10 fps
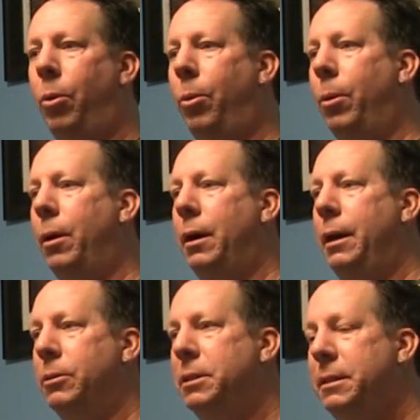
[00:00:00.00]
Or
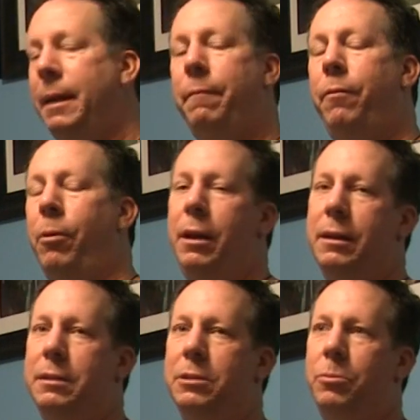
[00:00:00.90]
here's a tip for you, and
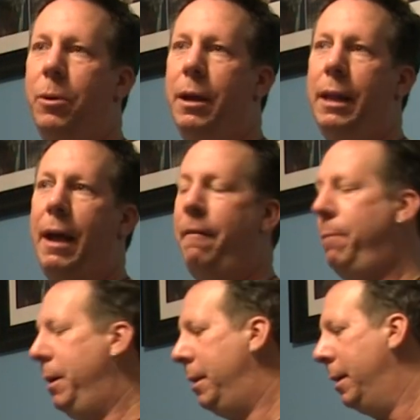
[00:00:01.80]
this is what I've
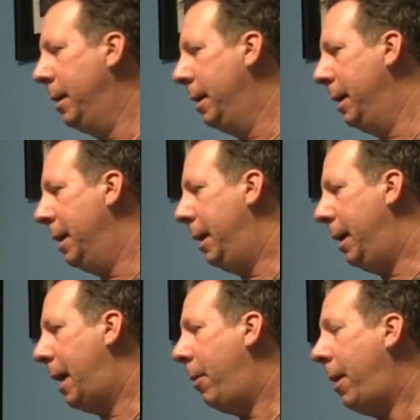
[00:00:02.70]
been,
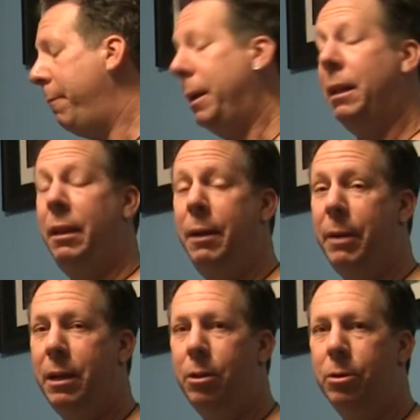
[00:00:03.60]
how I've been cleaning
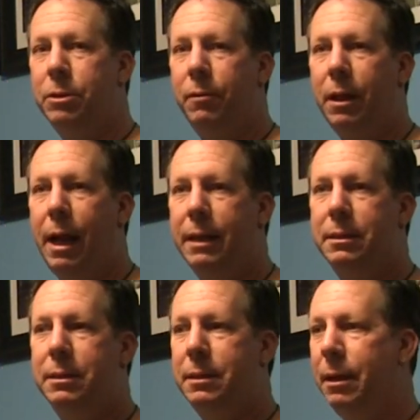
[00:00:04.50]
my clothes for the
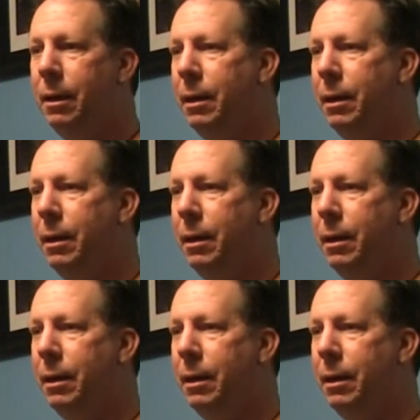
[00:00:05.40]
last